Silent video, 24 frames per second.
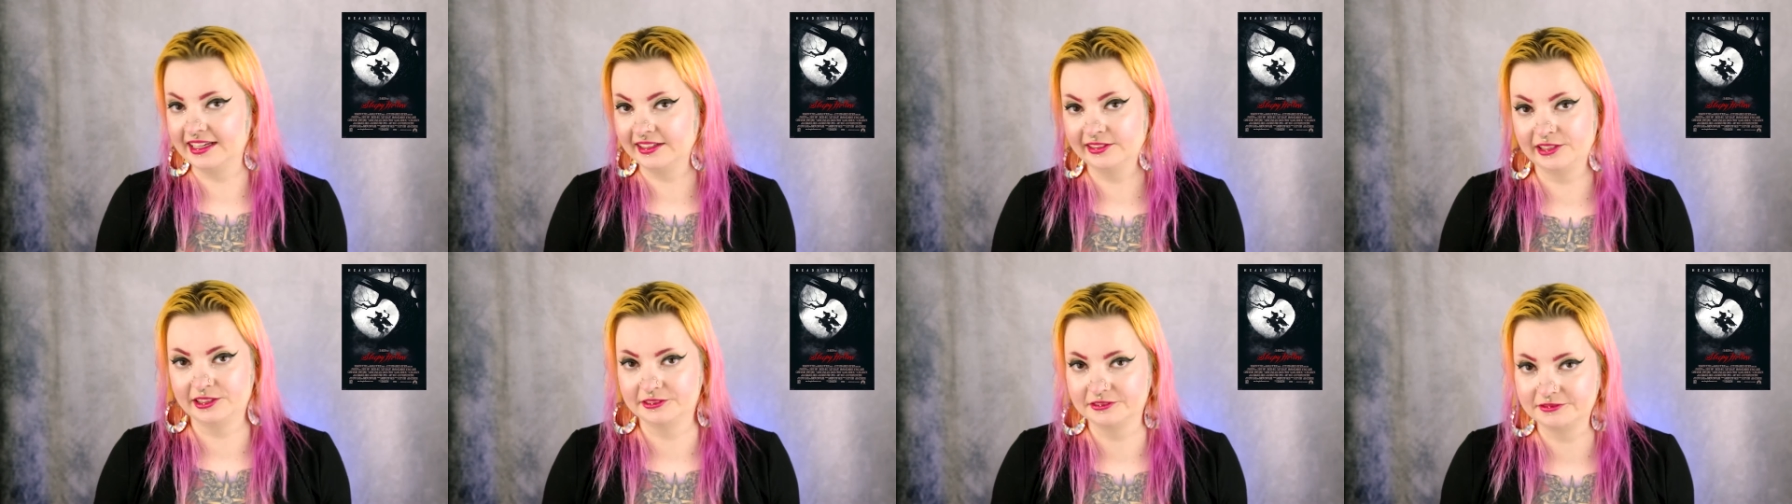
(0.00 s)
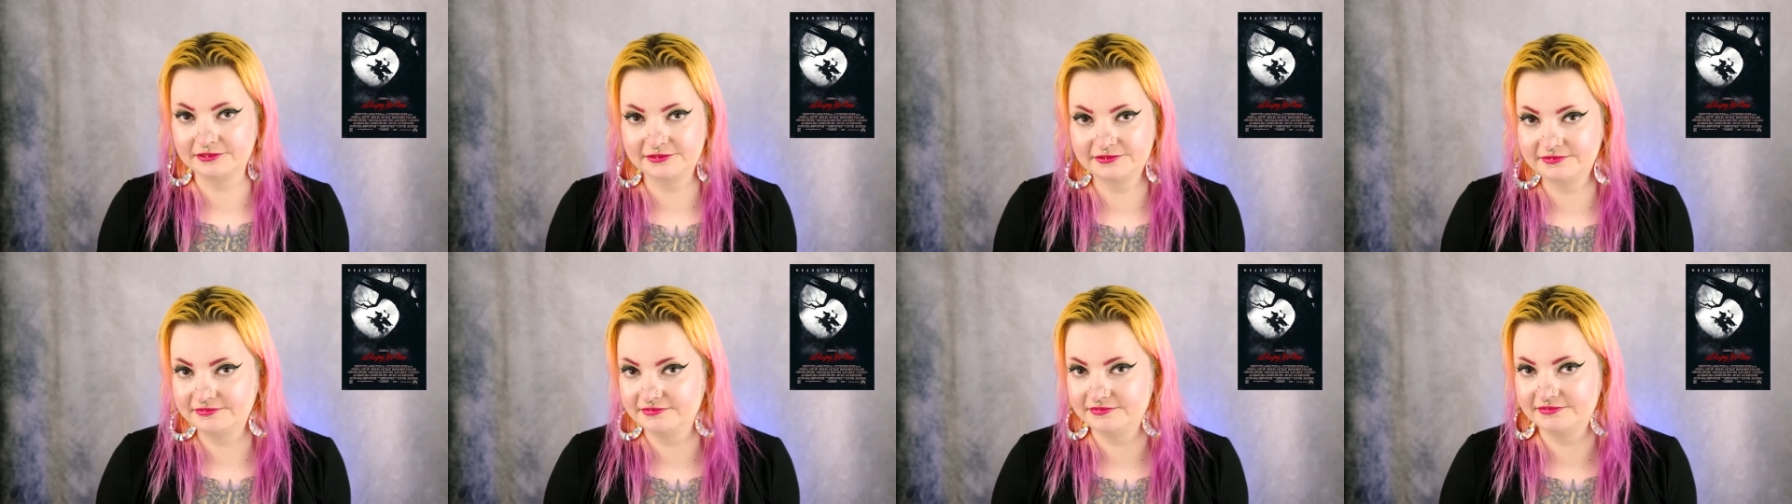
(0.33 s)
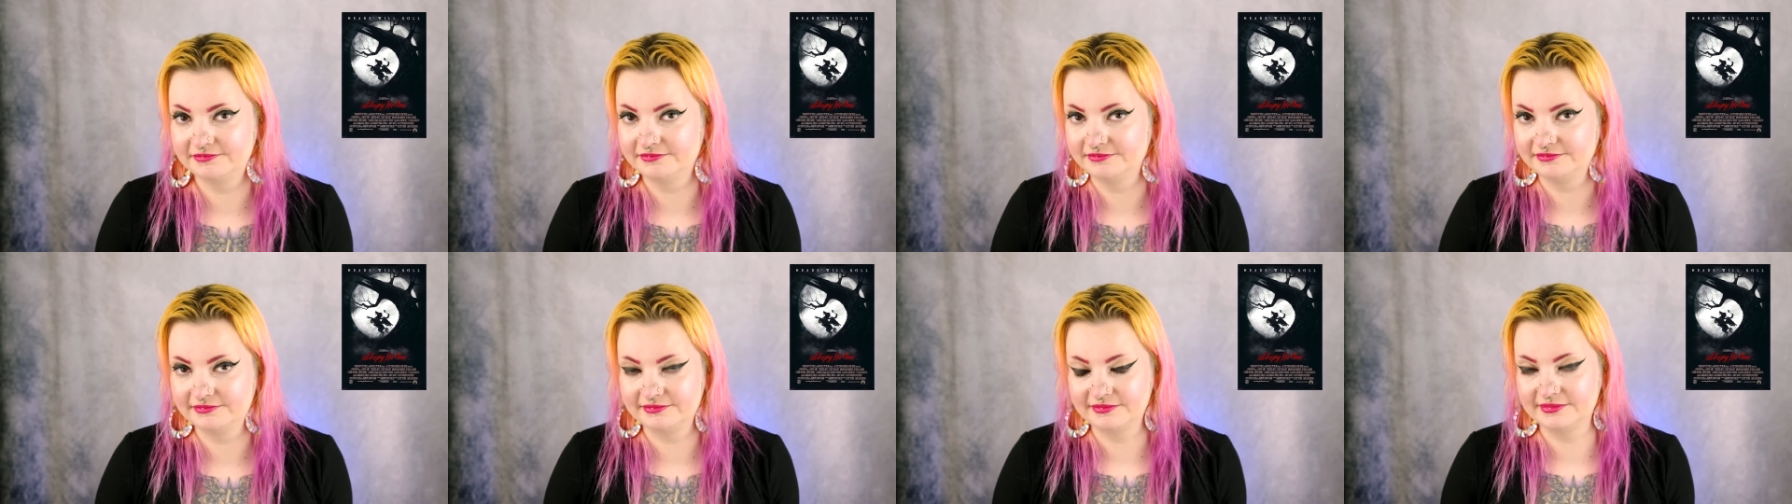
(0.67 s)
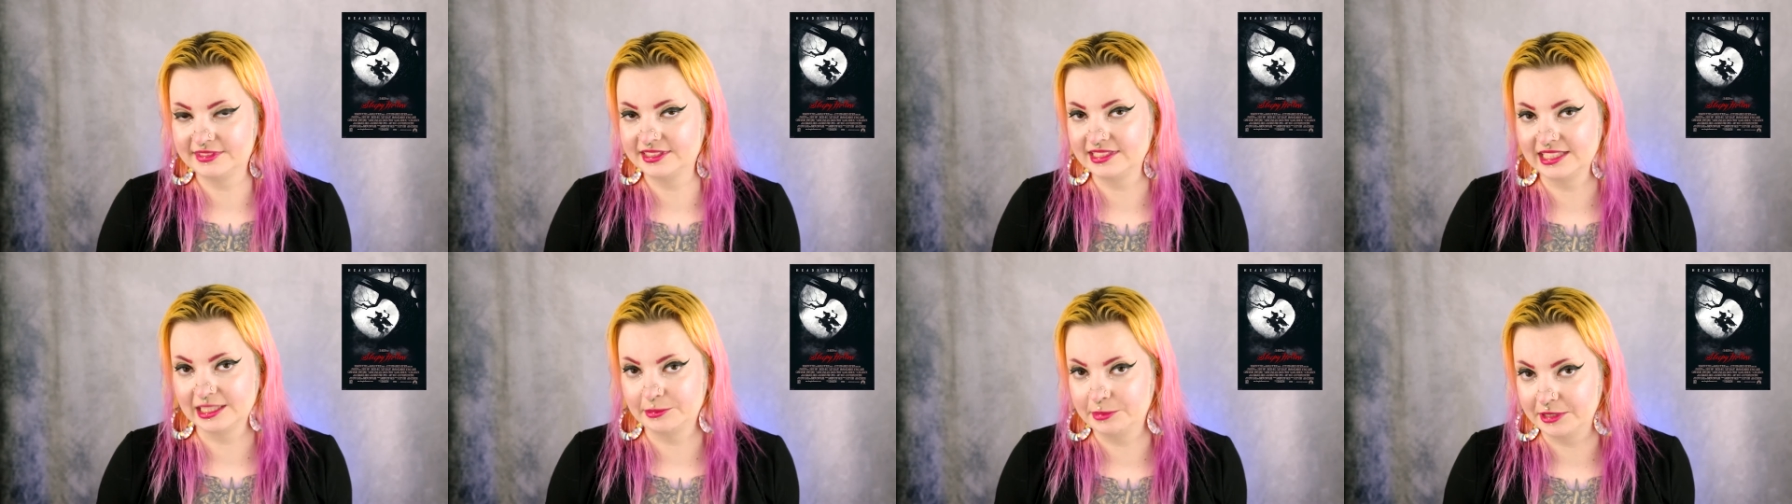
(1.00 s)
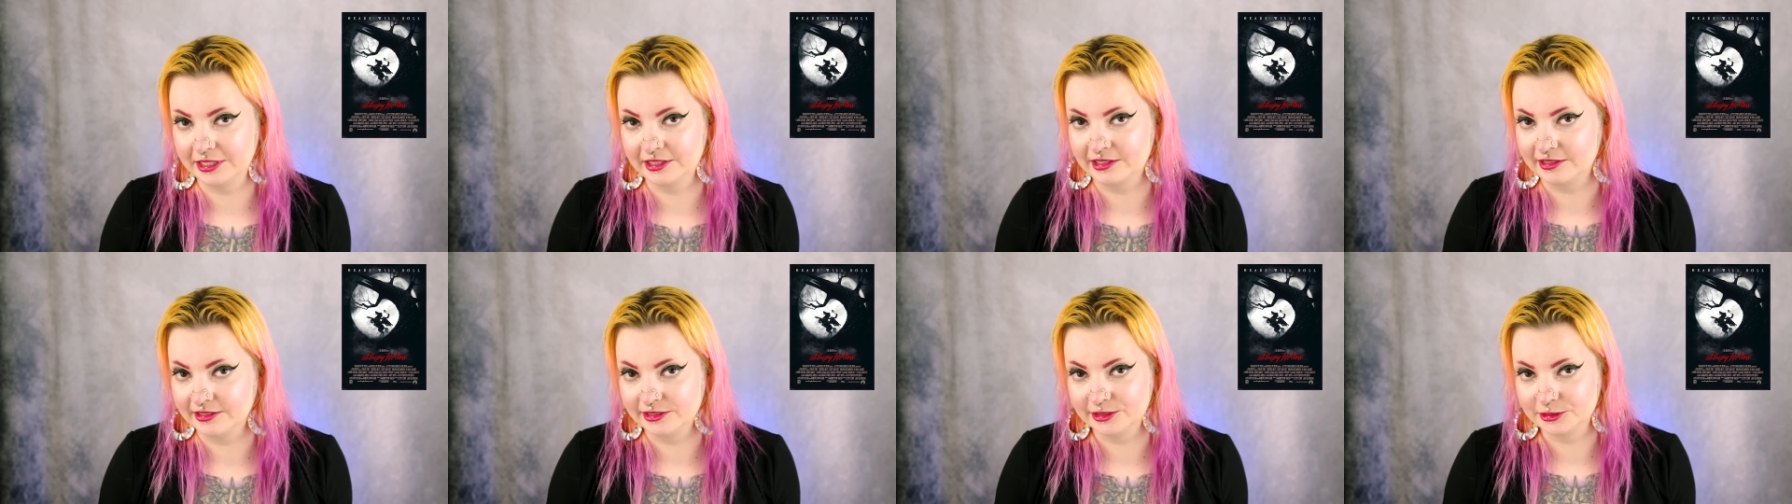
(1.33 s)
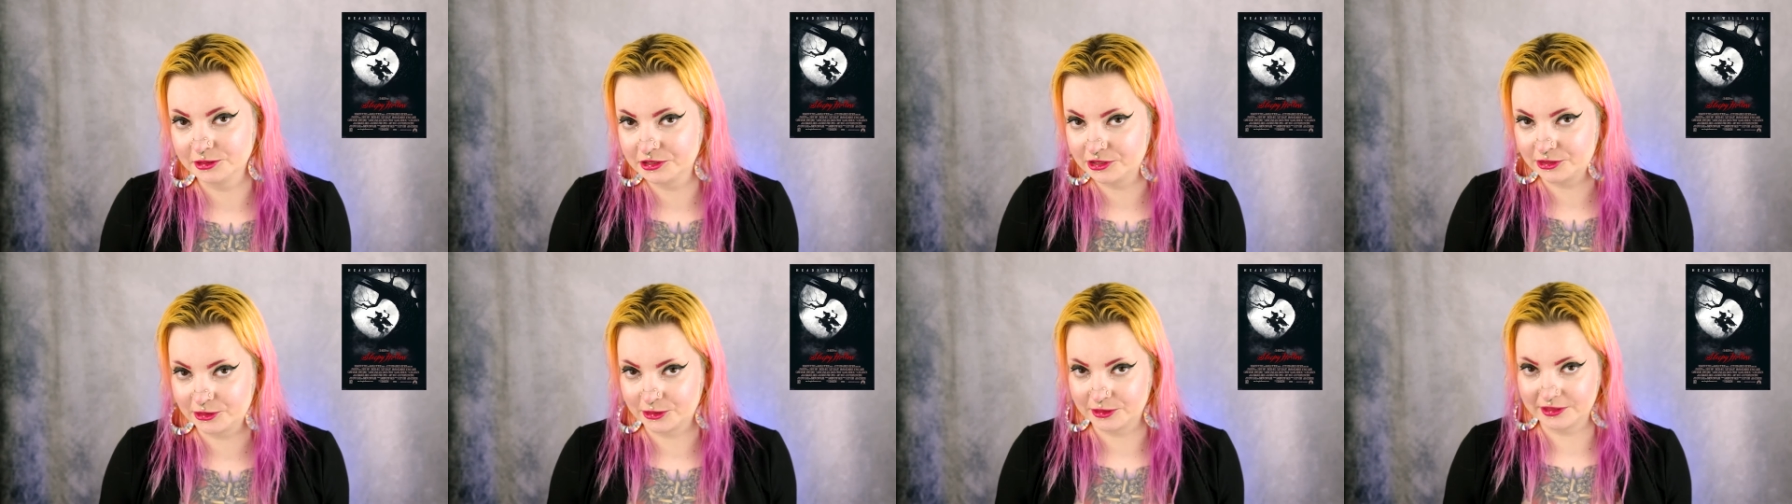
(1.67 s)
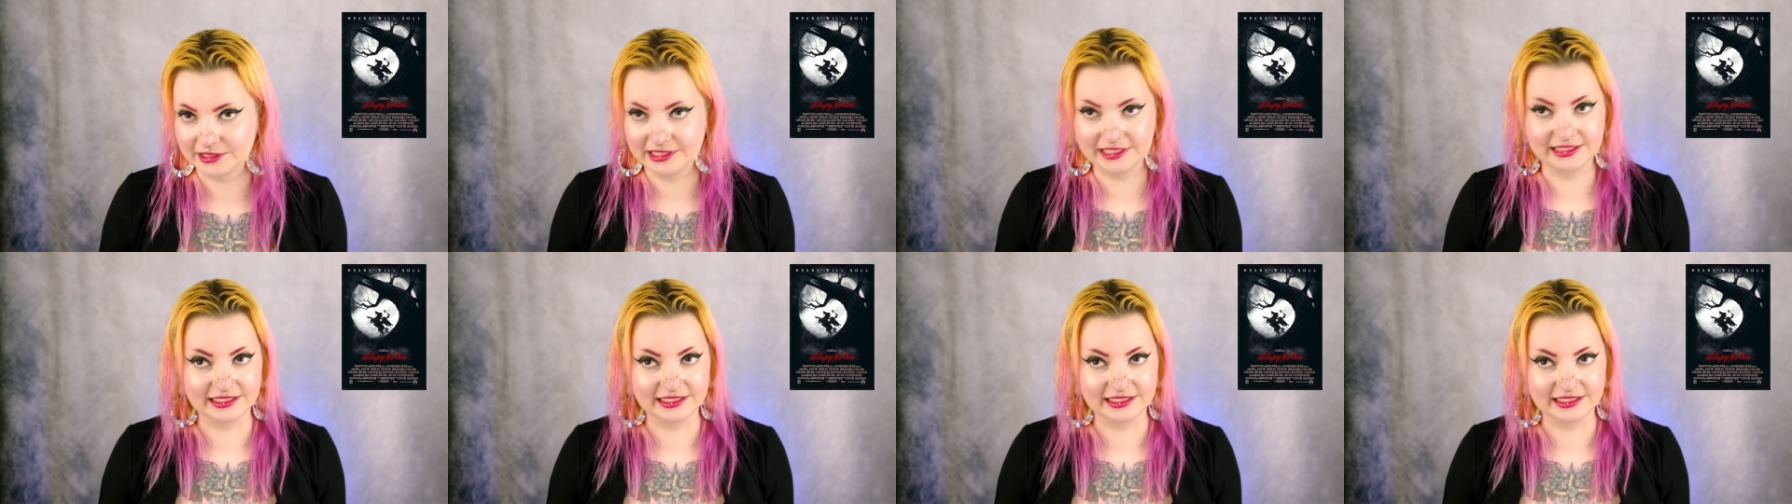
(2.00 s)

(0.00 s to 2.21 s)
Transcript: love Sleepy Hollow story.